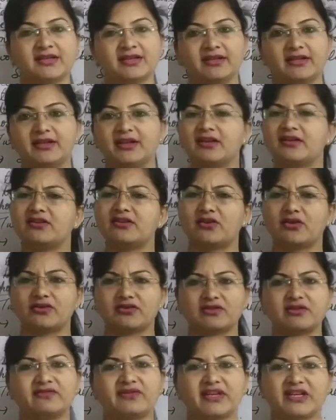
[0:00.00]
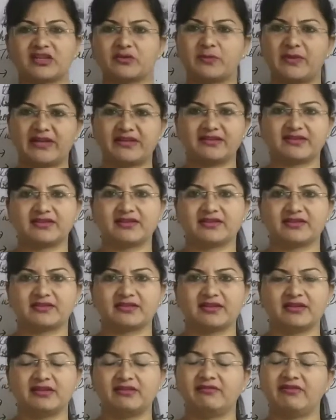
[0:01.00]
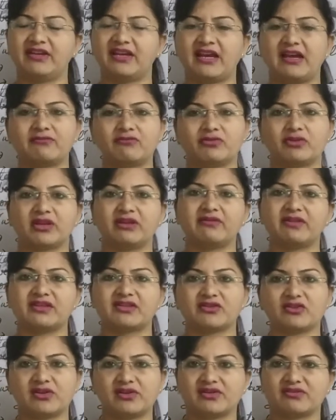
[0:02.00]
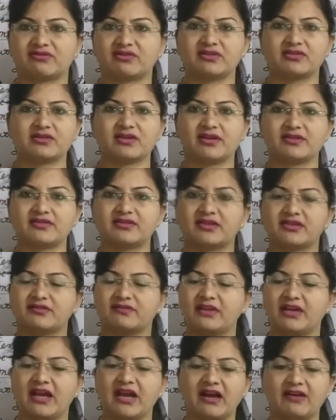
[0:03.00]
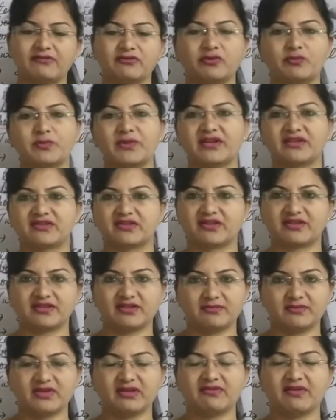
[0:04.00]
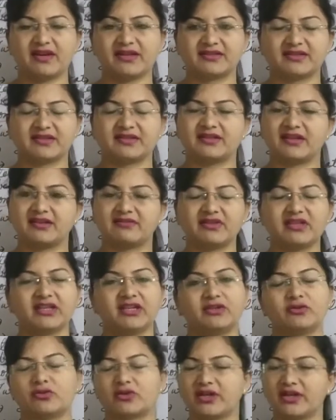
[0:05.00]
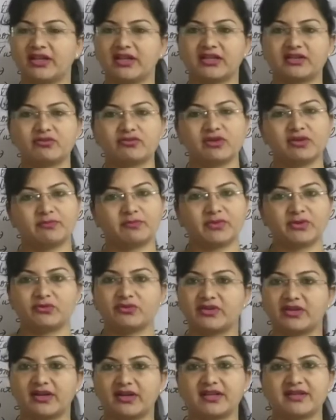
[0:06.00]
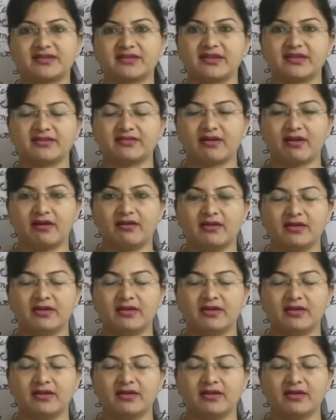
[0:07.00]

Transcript: There are lots of expenses. We have to give installation charges, we have to purchase some devices that we need to connect to computer, etc.